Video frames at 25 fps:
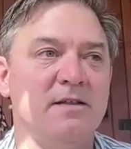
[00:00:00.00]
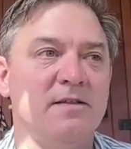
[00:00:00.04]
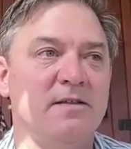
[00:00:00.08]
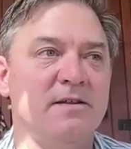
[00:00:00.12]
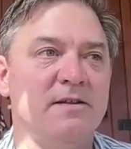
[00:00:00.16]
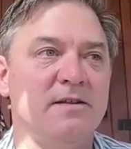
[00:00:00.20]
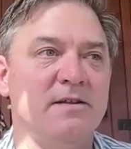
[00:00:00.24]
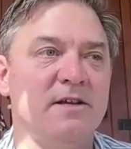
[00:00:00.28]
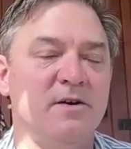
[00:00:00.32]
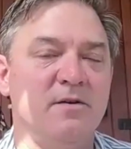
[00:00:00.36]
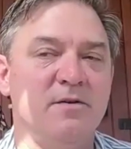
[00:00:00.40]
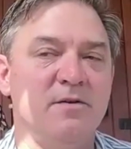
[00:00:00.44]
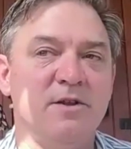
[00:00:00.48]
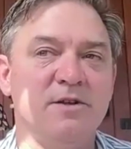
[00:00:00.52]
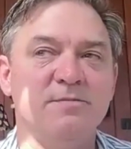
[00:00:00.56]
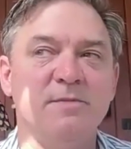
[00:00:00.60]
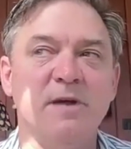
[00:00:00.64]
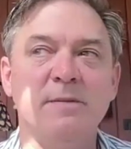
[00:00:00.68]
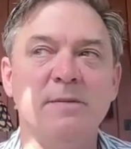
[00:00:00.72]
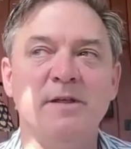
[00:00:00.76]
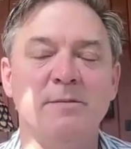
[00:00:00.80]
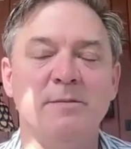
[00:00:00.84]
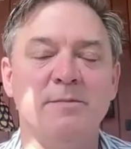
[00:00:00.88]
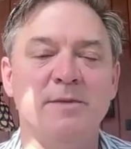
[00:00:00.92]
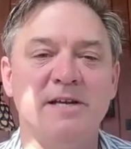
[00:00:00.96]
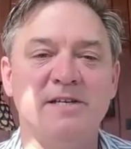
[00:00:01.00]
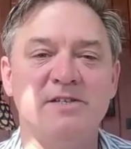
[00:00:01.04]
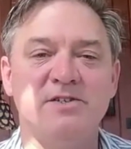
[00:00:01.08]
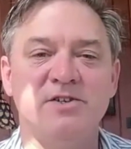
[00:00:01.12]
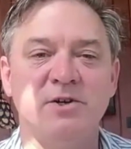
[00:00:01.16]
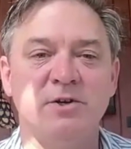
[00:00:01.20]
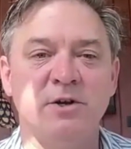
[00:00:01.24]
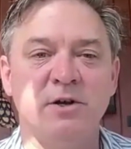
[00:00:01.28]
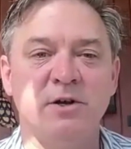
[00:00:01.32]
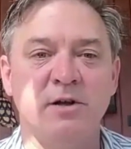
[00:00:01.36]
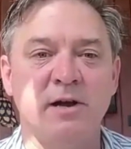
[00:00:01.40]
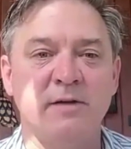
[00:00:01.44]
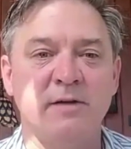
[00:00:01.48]
this may be the best
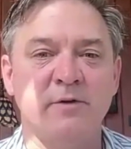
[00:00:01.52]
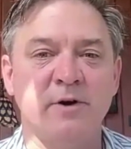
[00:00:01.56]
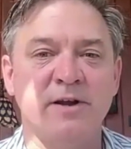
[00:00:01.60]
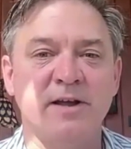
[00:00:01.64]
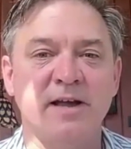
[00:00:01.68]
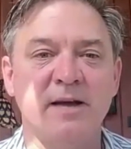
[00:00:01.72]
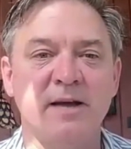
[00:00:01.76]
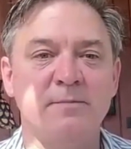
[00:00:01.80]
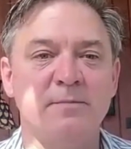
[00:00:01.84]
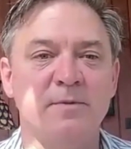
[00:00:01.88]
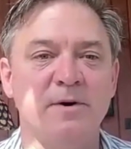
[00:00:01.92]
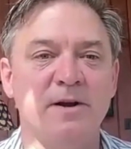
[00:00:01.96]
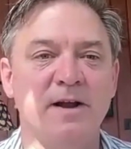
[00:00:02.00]
deal you'll ever get,